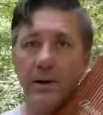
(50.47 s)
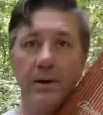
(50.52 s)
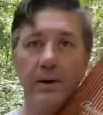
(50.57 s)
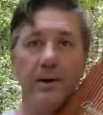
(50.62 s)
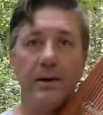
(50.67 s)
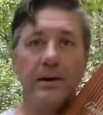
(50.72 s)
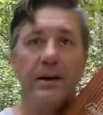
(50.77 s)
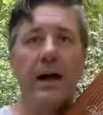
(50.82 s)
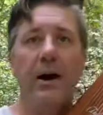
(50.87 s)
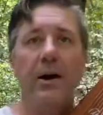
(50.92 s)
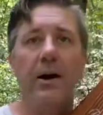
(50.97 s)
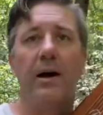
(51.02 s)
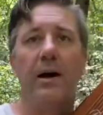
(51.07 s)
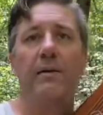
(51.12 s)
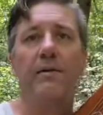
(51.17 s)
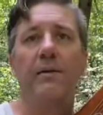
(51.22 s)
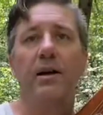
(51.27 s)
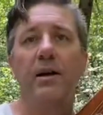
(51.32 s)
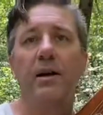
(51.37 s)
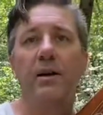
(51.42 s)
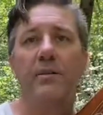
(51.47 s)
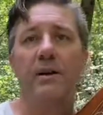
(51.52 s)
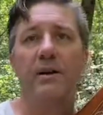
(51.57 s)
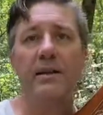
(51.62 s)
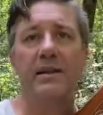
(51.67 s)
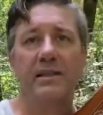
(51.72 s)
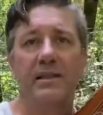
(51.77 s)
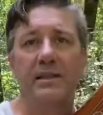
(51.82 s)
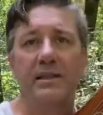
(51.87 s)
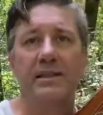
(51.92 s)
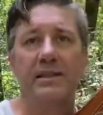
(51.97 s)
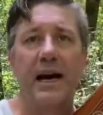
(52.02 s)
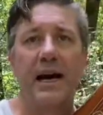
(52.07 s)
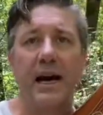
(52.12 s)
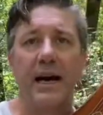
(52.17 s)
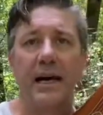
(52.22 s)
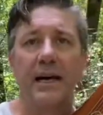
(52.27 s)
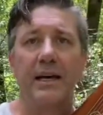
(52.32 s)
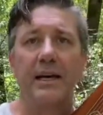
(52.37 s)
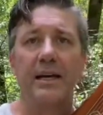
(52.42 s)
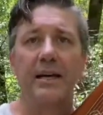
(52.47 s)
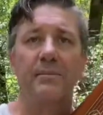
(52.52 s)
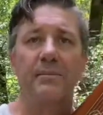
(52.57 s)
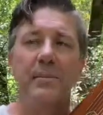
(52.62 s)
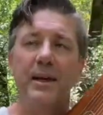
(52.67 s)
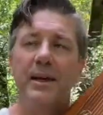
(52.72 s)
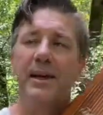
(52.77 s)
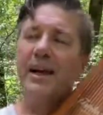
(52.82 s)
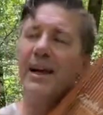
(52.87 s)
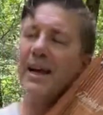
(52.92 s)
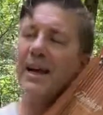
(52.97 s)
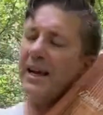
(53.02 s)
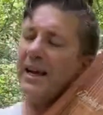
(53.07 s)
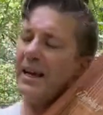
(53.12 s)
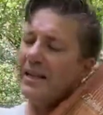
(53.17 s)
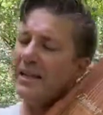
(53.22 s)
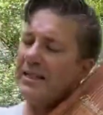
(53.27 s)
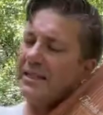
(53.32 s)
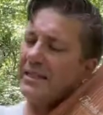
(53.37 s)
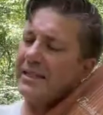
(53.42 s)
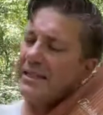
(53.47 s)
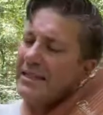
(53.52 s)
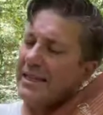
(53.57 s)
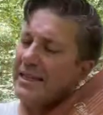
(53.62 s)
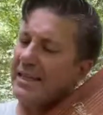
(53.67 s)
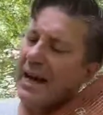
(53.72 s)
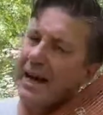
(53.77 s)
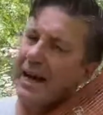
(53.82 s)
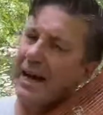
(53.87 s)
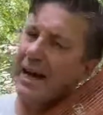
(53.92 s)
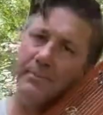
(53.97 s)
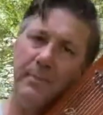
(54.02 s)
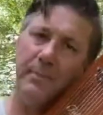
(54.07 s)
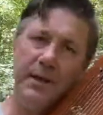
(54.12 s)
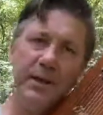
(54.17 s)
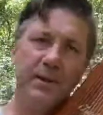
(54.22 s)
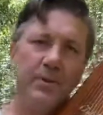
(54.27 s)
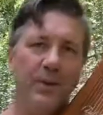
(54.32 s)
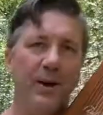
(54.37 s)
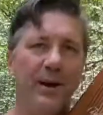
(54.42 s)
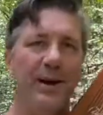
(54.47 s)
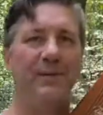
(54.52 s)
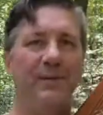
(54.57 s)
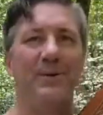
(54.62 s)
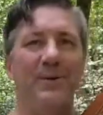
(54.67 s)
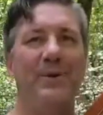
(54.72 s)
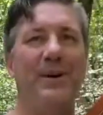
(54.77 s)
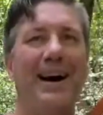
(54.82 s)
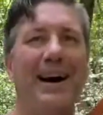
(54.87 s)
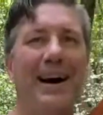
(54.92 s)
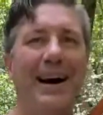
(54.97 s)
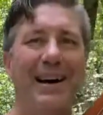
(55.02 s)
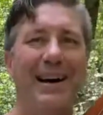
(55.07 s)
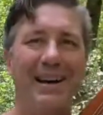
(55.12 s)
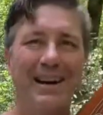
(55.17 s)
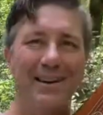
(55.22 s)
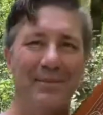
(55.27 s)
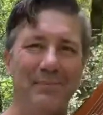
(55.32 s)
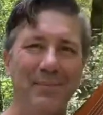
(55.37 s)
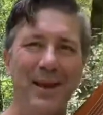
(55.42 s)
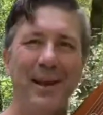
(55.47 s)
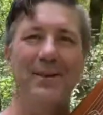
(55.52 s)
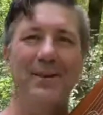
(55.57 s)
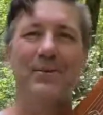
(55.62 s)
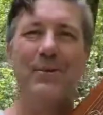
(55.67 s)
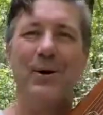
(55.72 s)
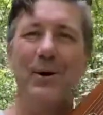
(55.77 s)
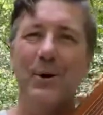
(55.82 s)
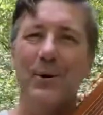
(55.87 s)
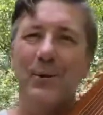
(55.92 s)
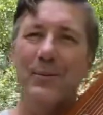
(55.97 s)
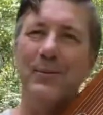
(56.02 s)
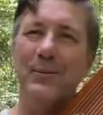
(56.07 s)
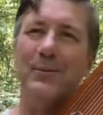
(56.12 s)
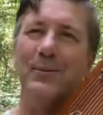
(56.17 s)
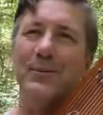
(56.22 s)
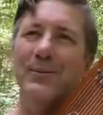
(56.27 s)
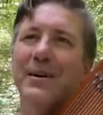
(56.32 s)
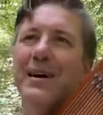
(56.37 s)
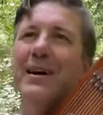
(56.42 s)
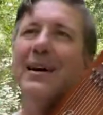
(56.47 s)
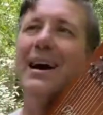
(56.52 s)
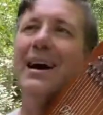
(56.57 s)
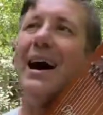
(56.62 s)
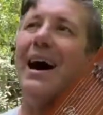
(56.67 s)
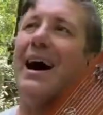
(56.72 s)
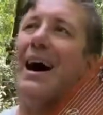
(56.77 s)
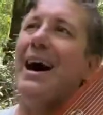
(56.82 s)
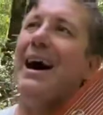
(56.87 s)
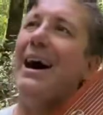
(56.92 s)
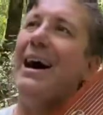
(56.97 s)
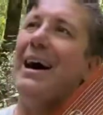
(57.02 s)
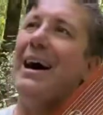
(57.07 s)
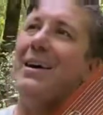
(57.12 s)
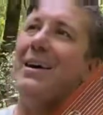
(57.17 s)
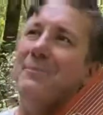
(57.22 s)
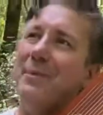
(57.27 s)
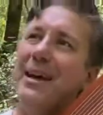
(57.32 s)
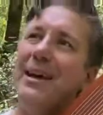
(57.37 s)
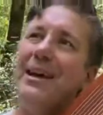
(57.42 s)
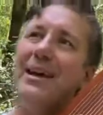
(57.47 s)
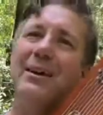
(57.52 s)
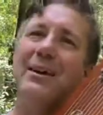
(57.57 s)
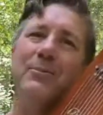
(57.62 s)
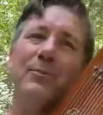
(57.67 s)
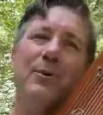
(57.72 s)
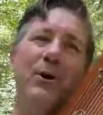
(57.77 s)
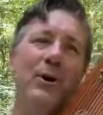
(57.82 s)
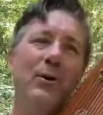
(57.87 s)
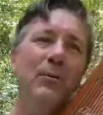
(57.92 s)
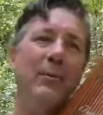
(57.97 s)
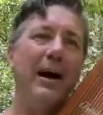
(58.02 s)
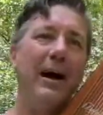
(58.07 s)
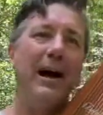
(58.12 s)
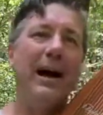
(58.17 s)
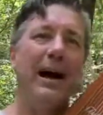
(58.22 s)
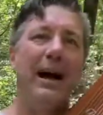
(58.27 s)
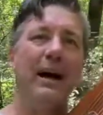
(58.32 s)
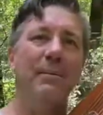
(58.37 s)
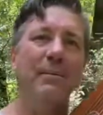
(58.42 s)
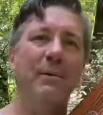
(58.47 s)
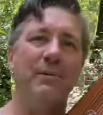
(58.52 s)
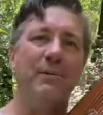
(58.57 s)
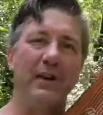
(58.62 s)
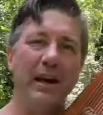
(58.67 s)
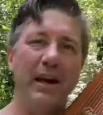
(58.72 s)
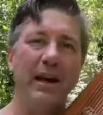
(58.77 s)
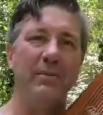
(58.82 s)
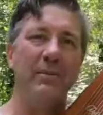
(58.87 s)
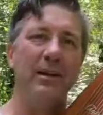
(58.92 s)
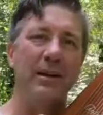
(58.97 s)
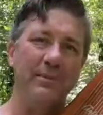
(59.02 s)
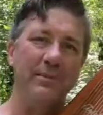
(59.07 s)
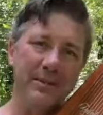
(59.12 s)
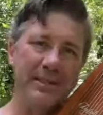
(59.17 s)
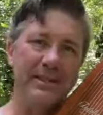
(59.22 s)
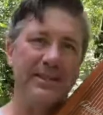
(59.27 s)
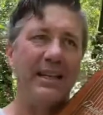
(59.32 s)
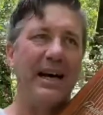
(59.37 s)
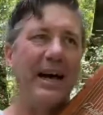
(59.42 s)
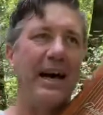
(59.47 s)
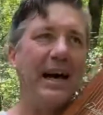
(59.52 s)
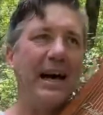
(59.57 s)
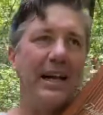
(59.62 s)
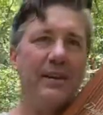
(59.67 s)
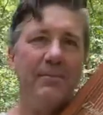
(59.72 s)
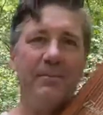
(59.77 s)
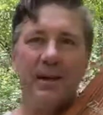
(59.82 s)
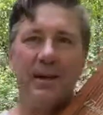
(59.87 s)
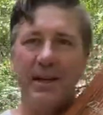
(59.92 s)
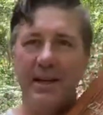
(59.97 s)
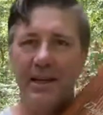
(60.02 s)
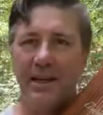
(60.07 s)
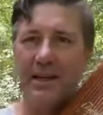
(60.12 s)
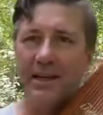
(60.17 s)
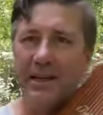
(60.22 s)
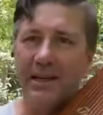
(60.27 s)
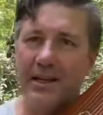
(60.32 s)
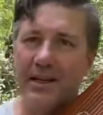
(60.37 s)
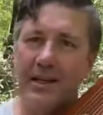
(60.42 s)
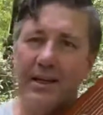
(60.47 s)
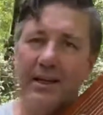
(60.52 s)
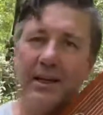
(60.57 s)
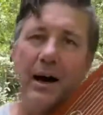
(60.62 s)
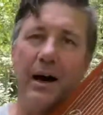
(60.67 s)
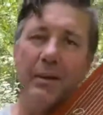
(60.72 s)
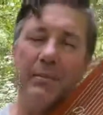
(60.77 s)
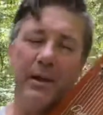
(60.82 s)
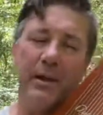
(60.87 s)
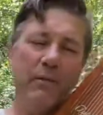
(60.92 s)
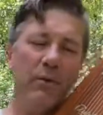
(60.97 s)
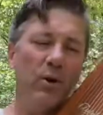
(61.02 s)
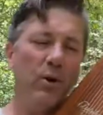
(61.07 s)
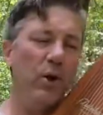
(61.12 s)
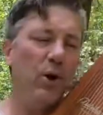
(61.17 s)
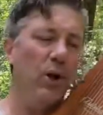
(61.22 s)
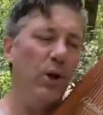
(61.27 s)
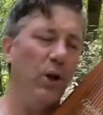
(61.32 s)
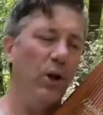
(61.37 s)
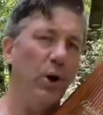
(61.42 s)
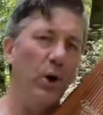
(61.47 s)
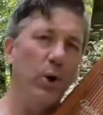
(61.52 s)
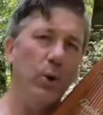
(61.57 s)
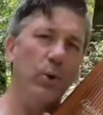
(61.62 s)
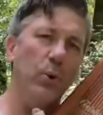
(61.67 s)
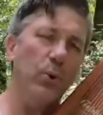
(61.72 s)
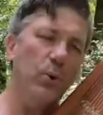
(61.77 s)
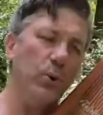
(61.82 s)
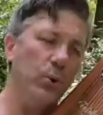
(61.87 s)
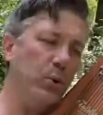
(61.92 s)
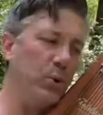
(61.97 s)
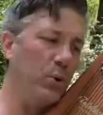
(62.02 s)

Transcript: Now I have love inside me, wherever I may roam. I may roam, I have a family beside me, I'm never alone.